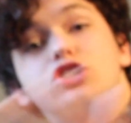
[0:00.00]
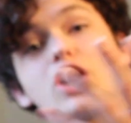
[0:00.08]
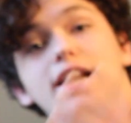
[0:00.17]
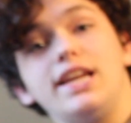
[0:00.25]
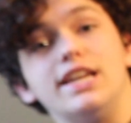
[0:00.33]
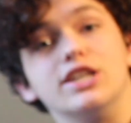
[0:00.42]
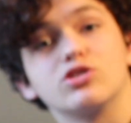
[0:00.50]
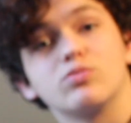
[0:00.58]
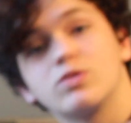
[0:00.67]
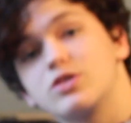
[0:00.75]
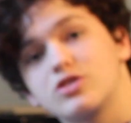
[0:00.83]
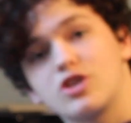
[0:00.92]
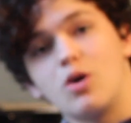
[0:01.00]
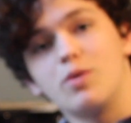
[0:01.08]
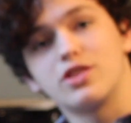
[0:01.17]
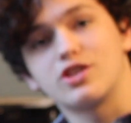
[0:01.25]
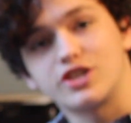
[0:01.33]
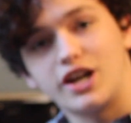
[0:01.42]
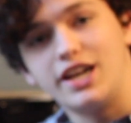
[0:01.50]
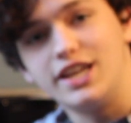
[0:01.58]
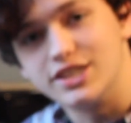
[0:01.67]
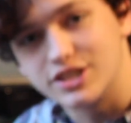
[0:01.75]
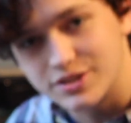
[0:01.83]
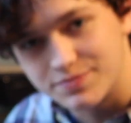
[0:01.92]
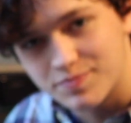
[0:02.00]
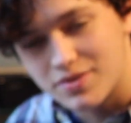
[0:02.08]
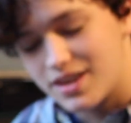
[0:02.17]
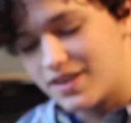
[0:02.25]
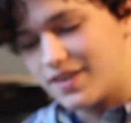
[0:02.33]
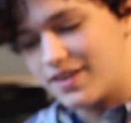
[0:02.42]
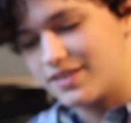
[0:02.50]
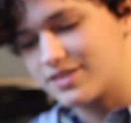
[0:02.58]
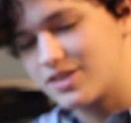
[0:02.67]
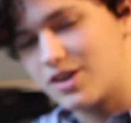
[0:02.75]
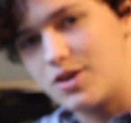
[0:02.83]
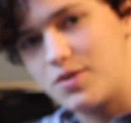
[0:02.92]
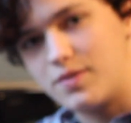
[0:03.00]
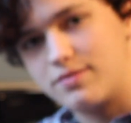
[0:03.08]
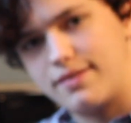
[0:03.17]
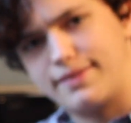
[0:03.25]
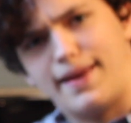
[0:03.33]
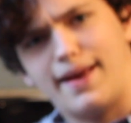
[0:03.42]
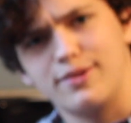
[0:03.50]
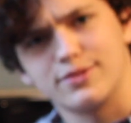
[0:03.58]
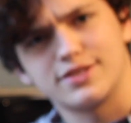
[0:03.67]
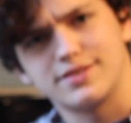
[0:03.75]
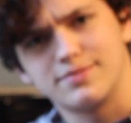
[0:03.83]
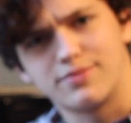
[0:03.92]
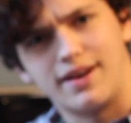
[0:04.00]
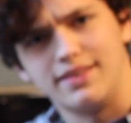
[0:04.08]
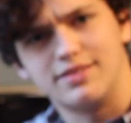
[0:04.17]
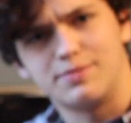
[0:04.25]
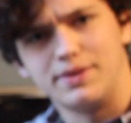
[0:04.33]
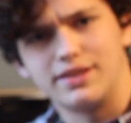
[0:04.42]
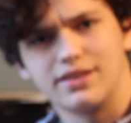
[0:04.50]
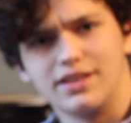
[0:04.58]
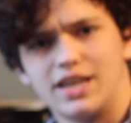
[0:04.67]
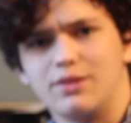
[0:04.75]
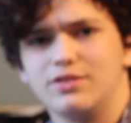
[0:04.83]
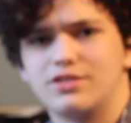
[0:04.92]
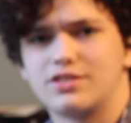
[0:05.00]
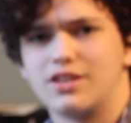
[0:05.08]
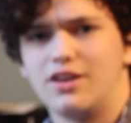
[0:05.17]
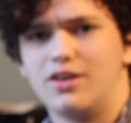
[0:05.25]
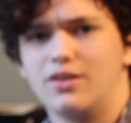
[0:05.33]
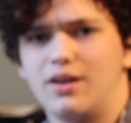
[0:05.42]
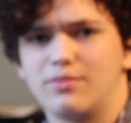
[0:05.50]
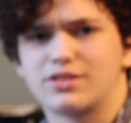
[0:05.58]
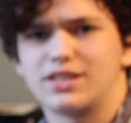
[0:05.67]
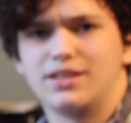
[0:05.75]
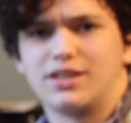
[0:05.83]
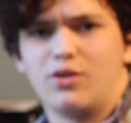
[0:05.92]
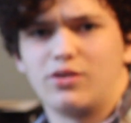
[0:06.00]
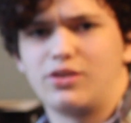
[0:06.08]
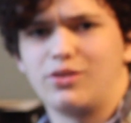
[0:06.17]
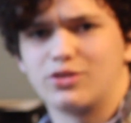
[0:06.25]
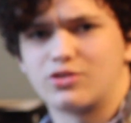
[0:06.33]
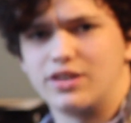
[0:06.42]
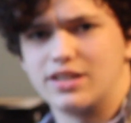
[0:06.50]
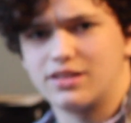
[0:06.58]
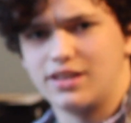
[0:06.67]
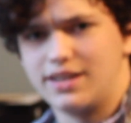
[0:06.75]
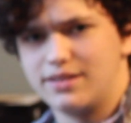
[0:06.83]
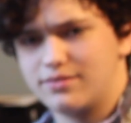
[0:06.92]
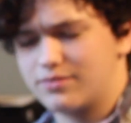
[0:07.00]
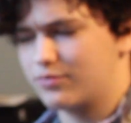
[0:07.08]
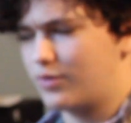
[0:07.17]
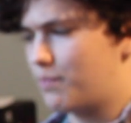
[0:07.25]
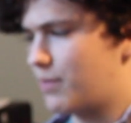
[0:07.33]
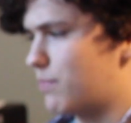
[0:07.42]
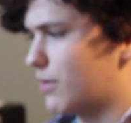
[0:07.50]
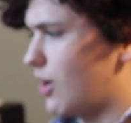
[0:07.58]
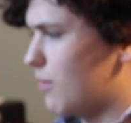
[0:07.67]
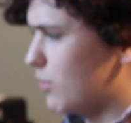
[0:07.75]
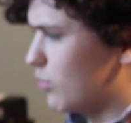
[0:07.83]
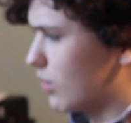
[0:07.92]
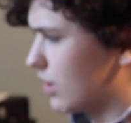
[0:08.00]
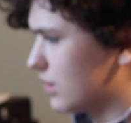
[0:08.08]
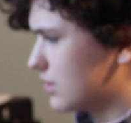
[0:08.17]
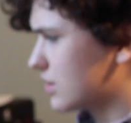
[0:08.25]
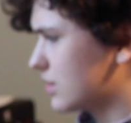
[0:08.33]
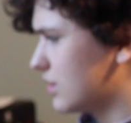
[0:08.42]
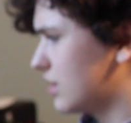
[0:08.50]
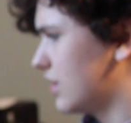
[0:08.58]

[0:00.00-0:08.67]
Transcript: Chinese. Let's go with Chinese. So, yeah, I don't speak the language, so I'm just gonna go and Google Translate, whip up a couple words.